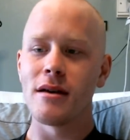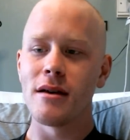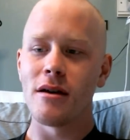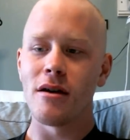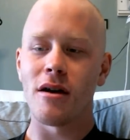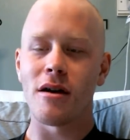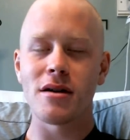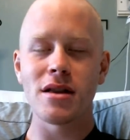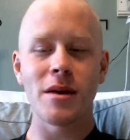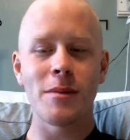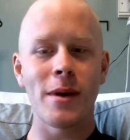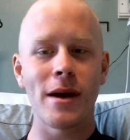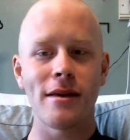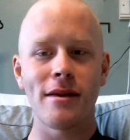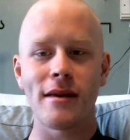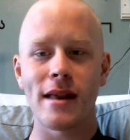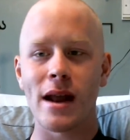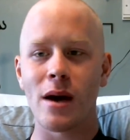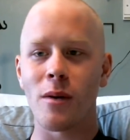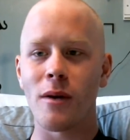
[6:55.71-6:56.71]
All depends
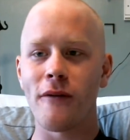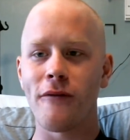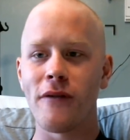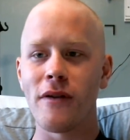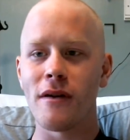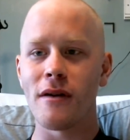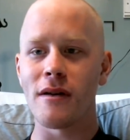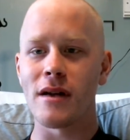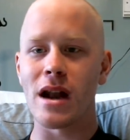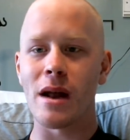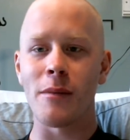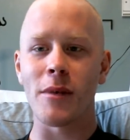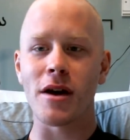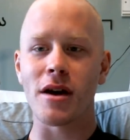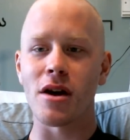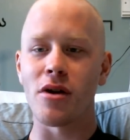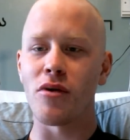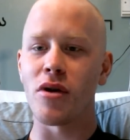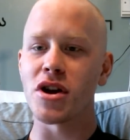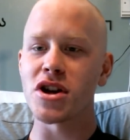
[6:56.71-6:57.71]
on how I feel, and I'm not
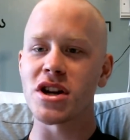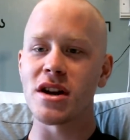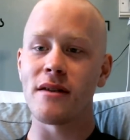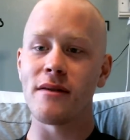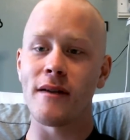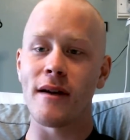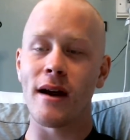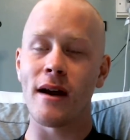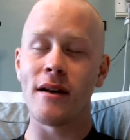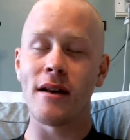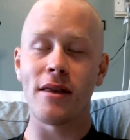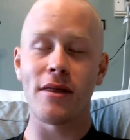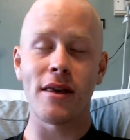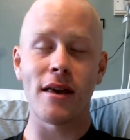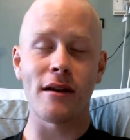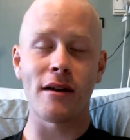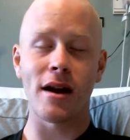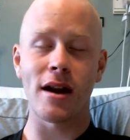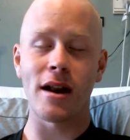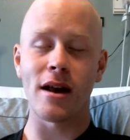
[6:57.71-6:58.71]
going to rush into anything
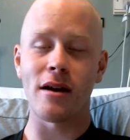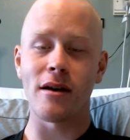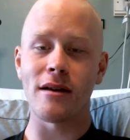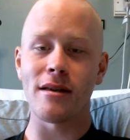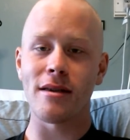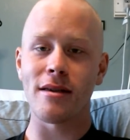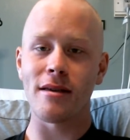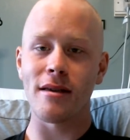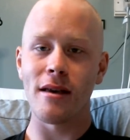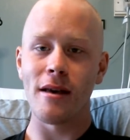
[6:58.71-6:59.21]
right now. It's